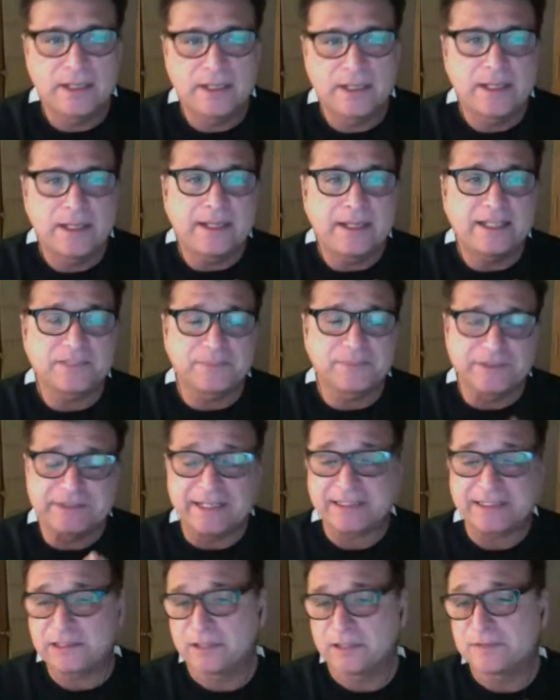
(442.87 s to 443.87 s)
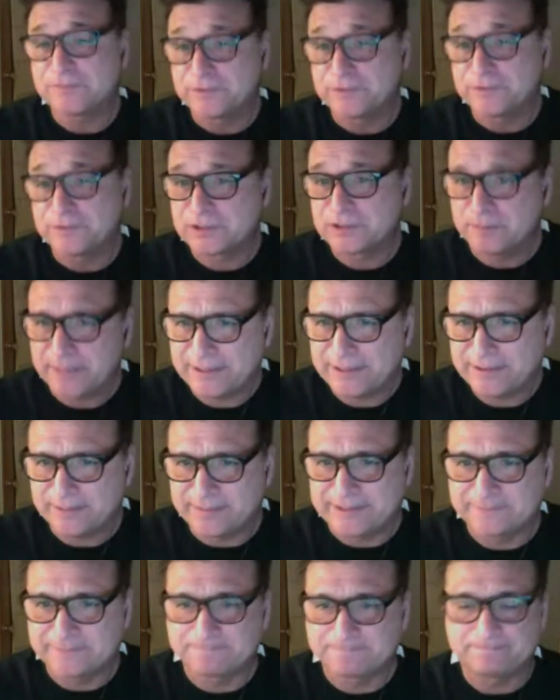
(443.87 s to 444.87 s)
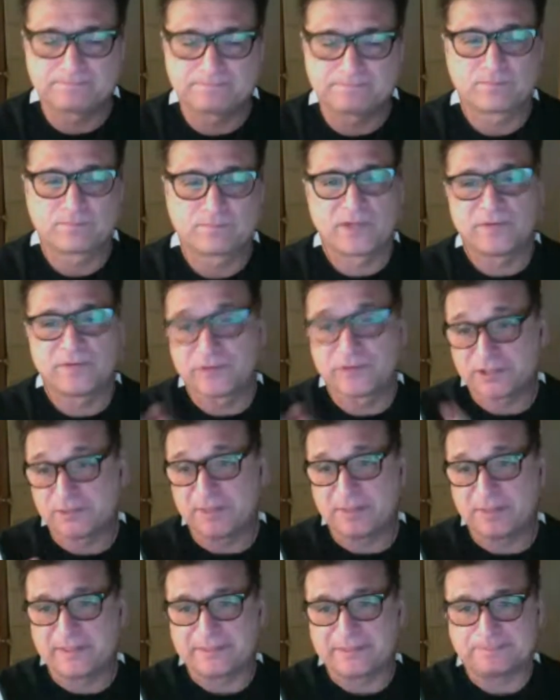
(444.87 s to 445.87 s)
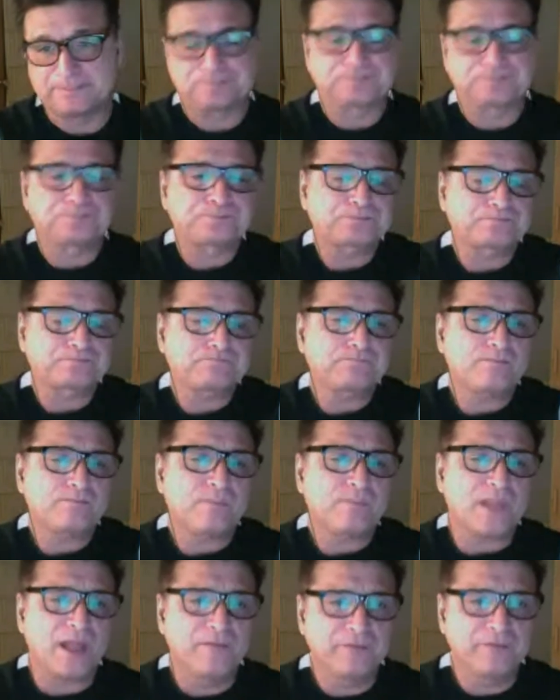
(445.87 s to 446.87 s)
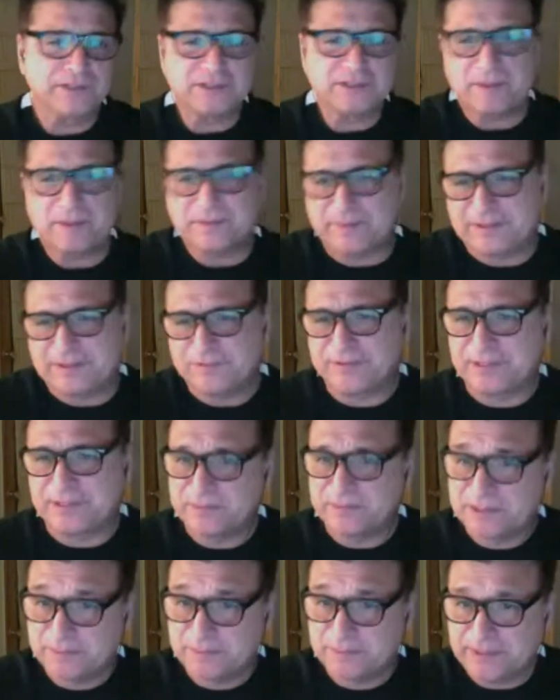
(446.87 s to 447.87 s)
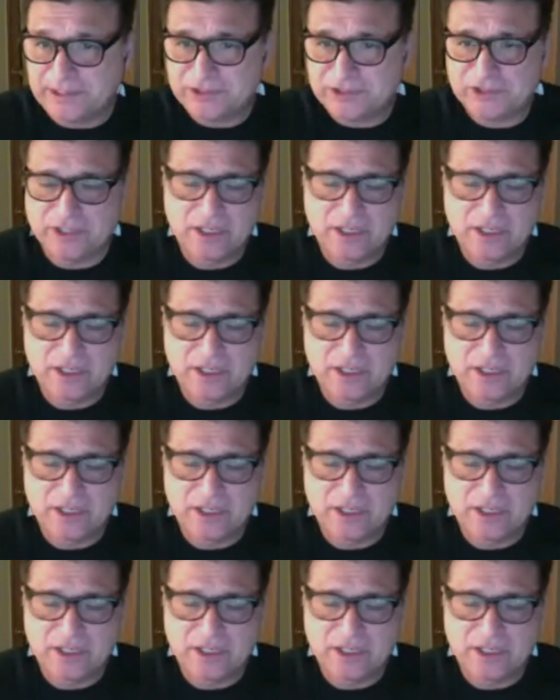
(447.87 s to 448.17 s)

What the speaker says: is protected on the First Amendment. First Amendment is freedom of speech.